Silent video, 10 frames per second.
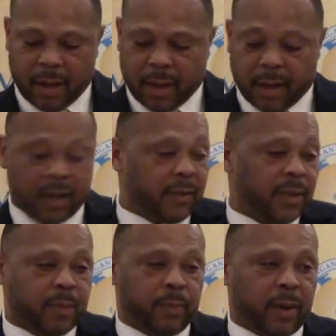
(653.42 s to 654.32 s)
I never
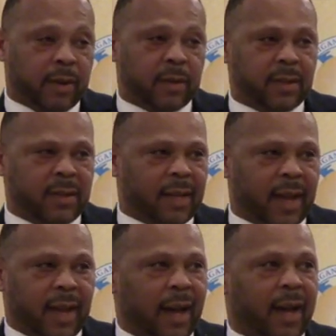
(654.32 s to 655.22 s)
experienced
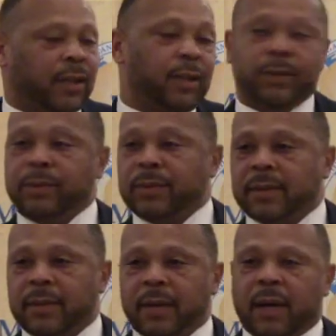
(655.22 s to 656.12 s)
how to
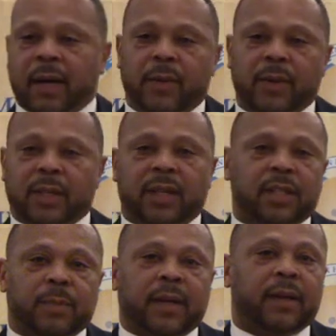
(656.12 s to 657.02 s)
lose. I want to
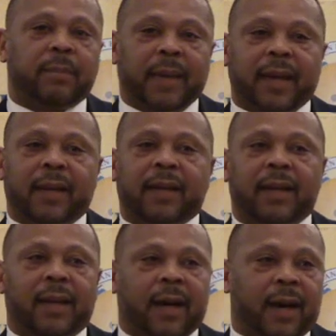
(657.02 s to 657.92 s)
teach my young
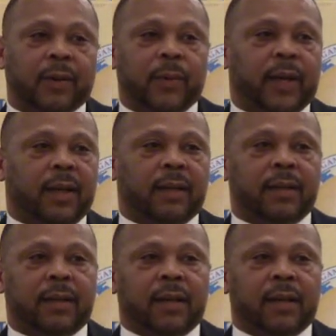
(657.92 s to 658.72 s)
men how to win.